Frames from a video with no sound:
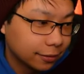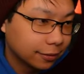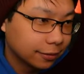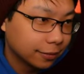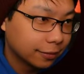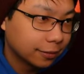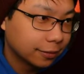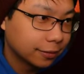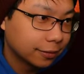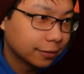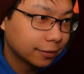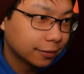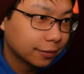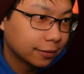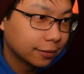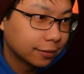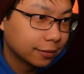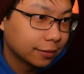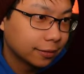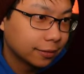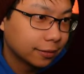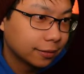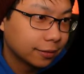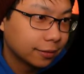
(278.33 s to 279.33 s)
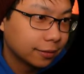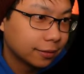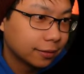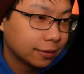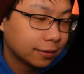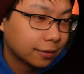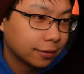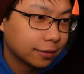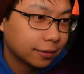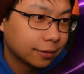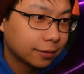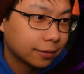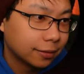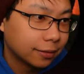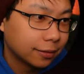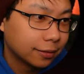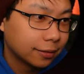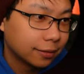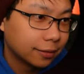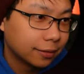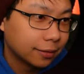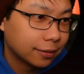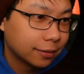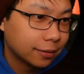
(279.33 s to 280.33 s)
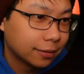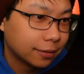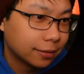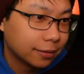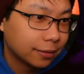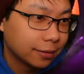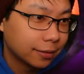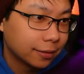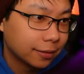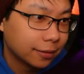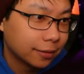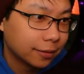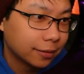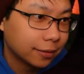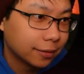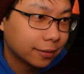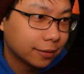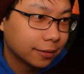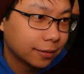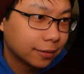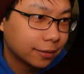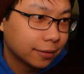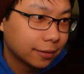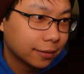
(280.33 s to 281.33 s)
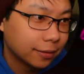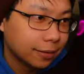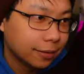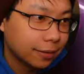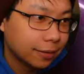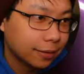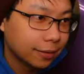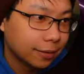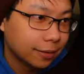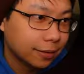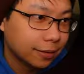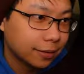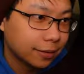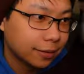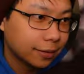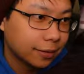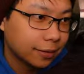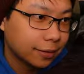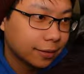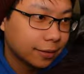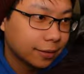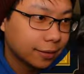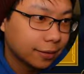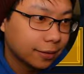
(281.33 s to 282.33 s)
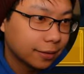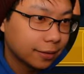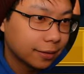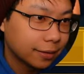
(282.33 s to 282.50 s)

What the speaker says: [no speech]